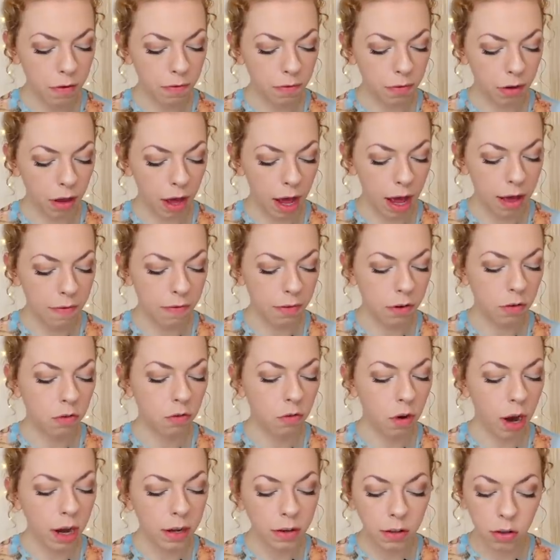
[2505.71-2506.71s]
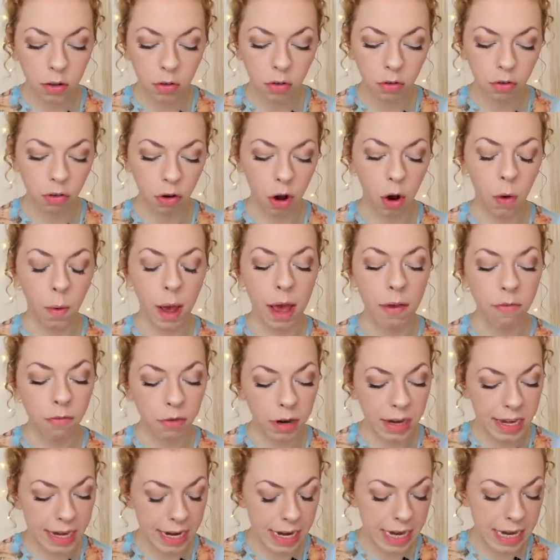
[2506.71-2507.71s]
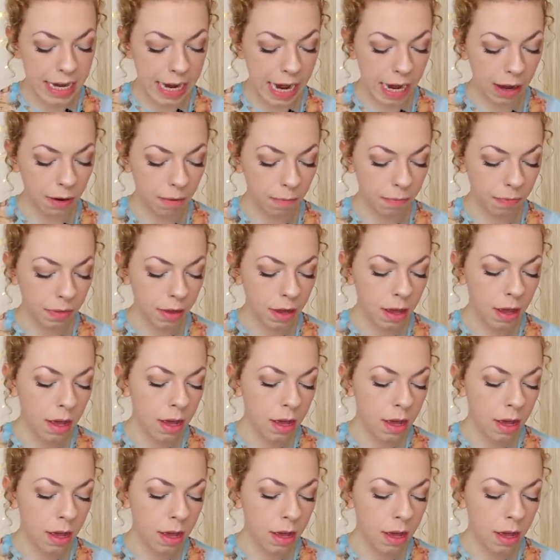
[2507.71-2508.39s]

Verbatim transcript: of life and try to control every detail.